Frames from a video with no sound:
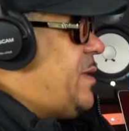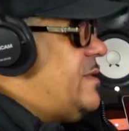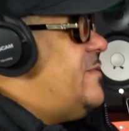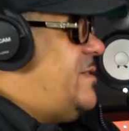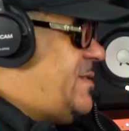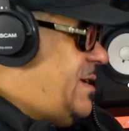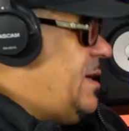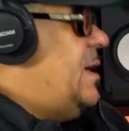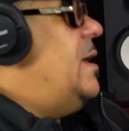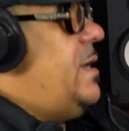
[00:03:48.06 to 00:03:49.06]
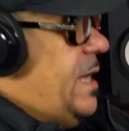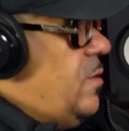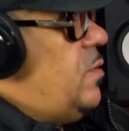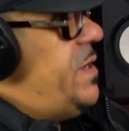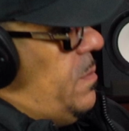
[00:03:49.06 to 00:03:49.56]
perspective to see
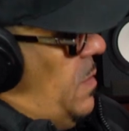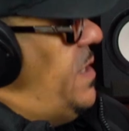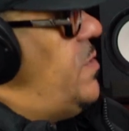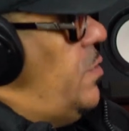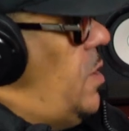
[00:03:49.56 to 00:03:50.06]
not only somebody so